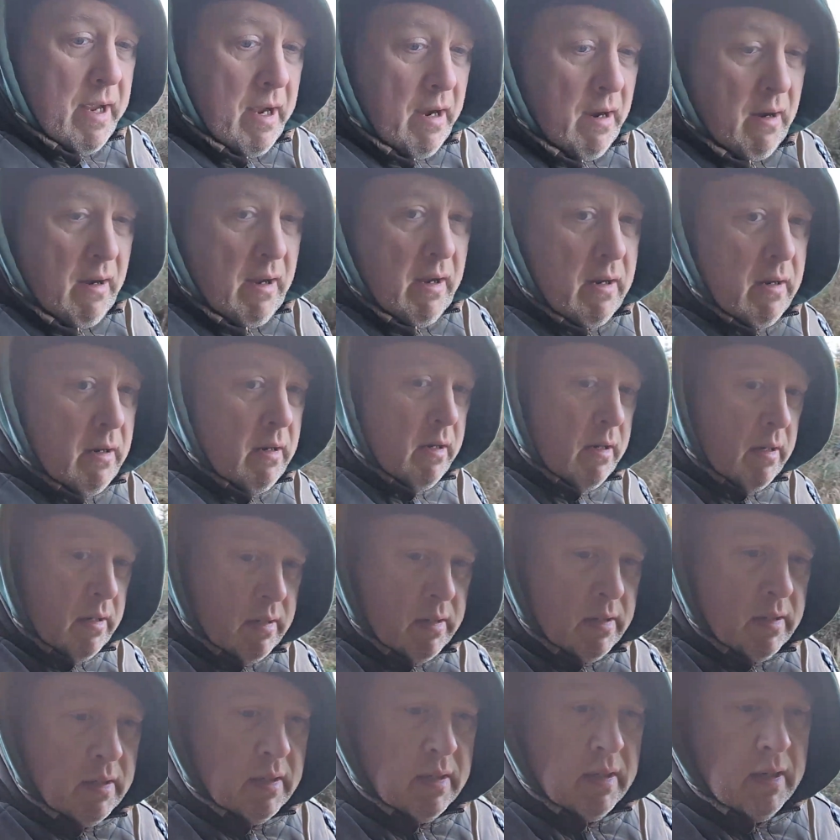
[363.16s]
higher.
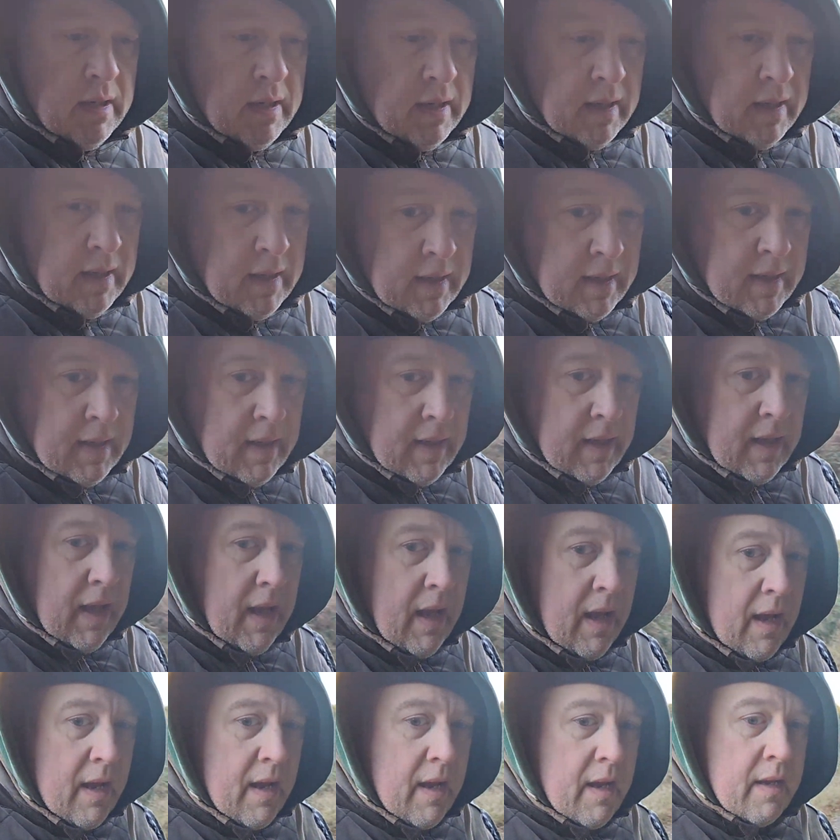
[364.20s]

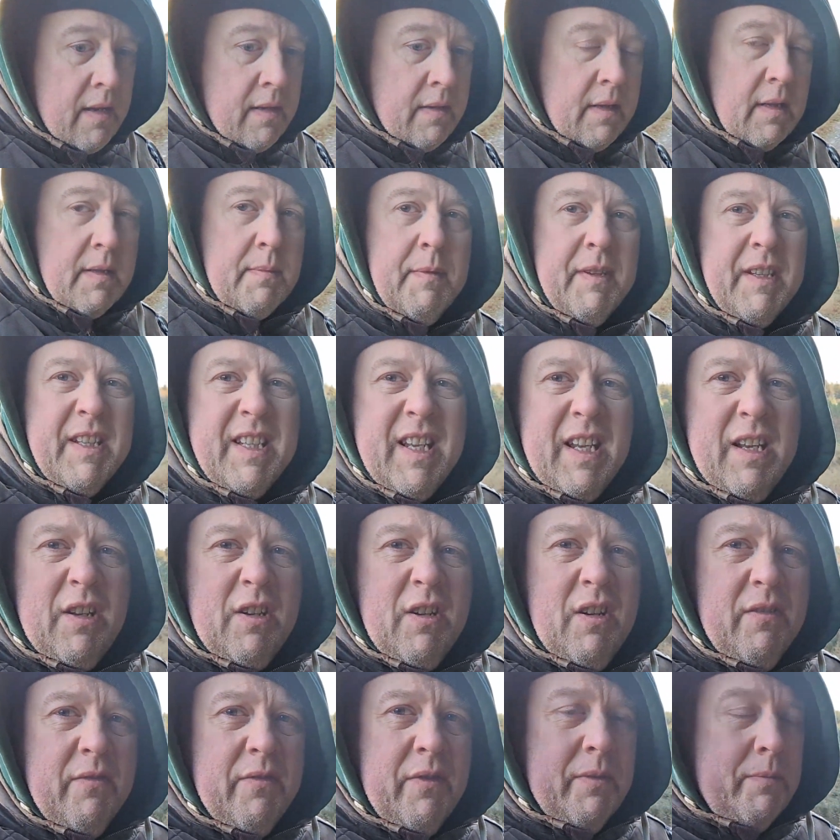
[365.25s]
Doesn't mean to say you
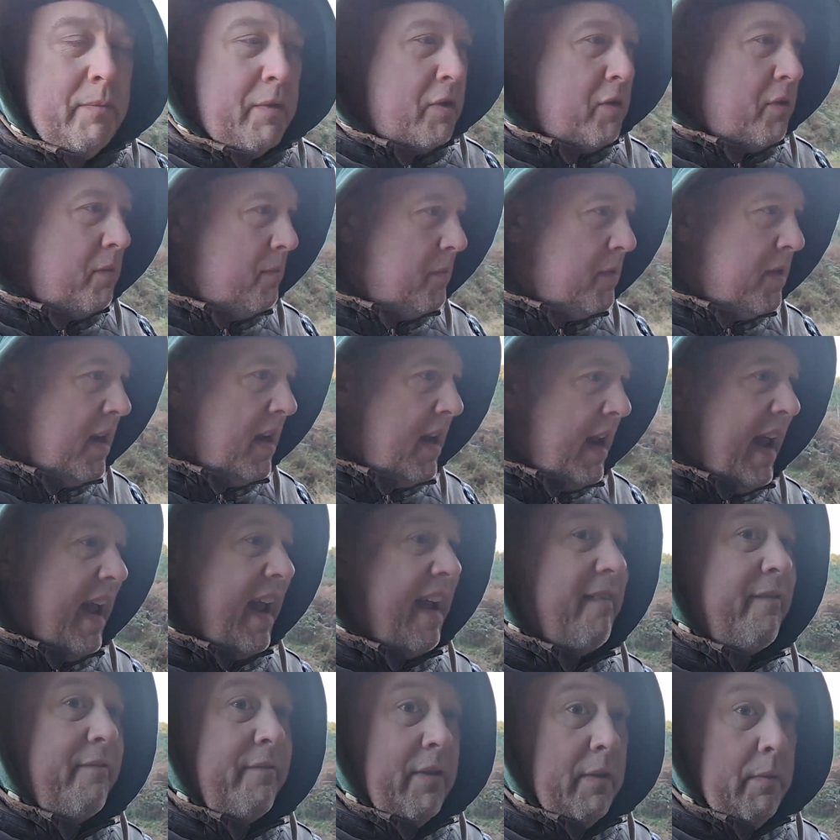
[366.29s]
can't find mushrooms
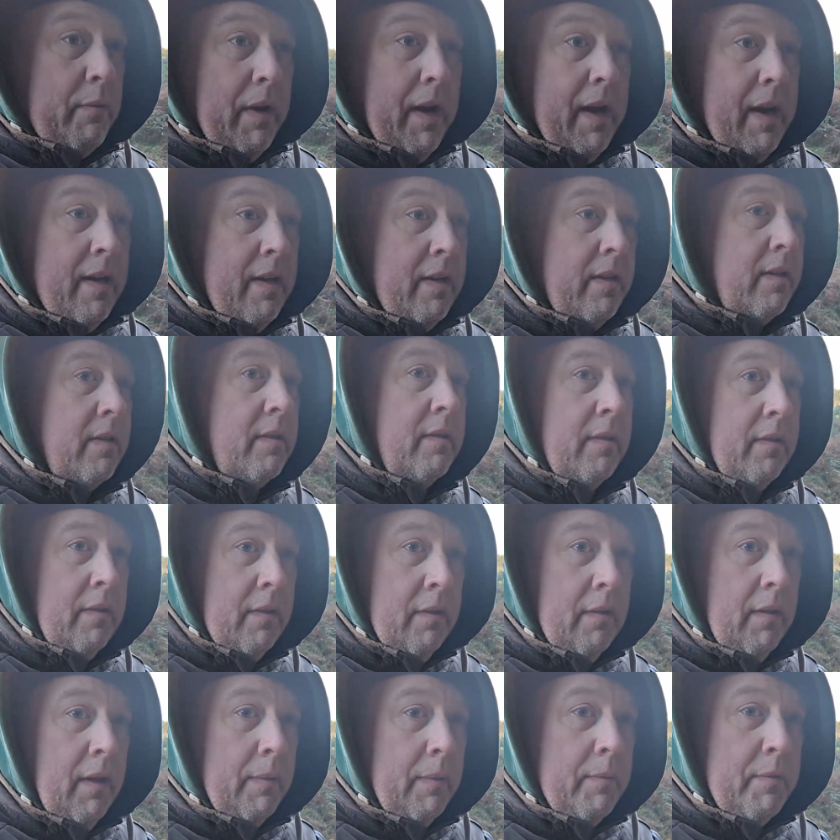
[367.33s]
everywhere.
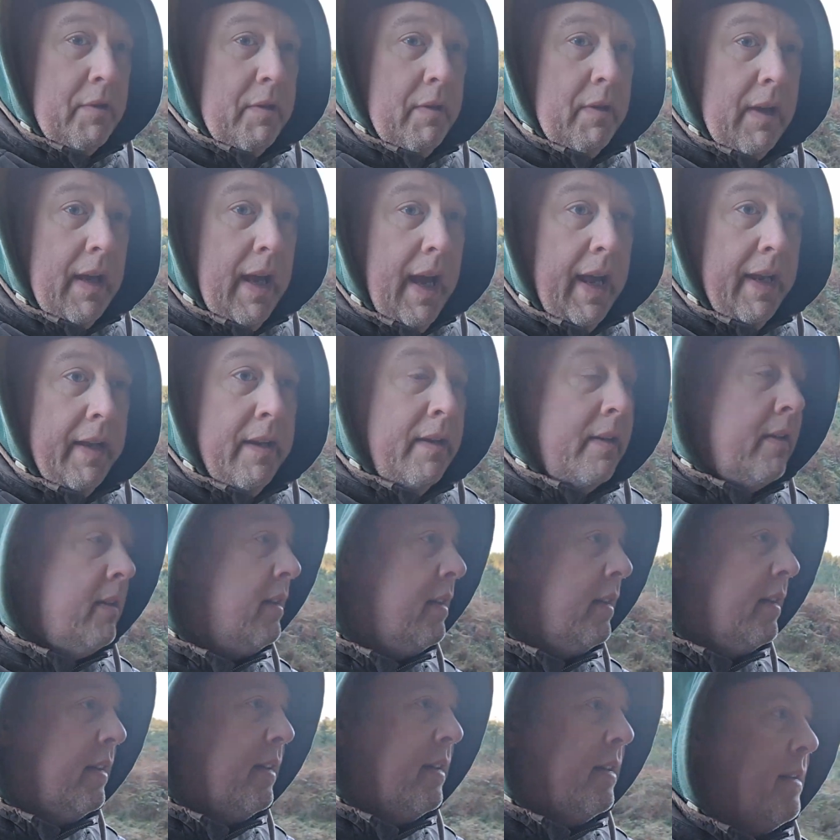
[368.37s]
You absolutely can,
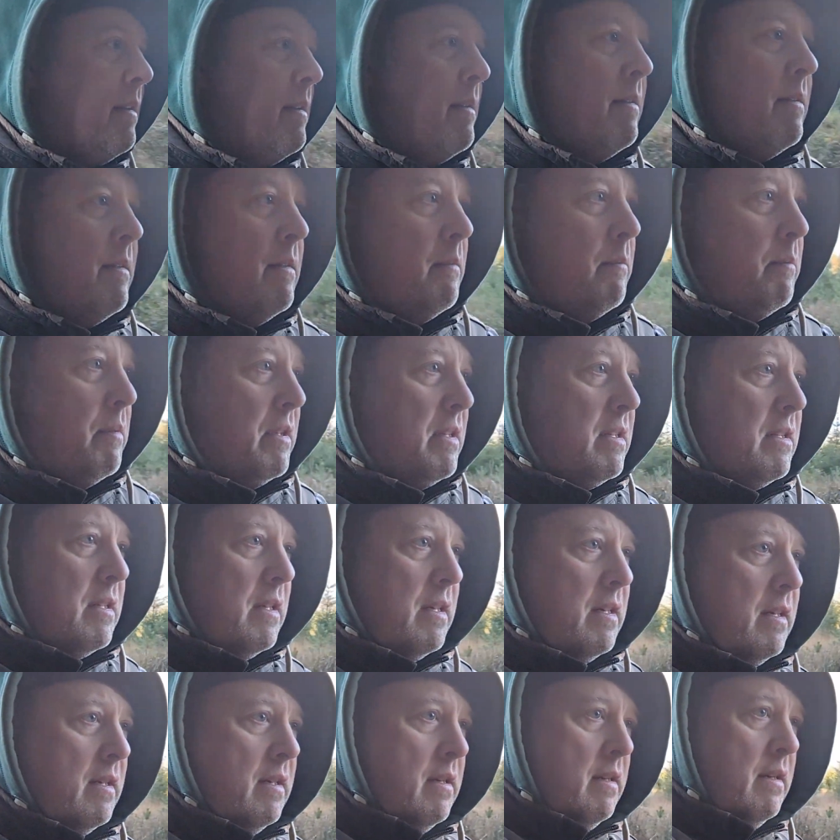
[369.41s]
but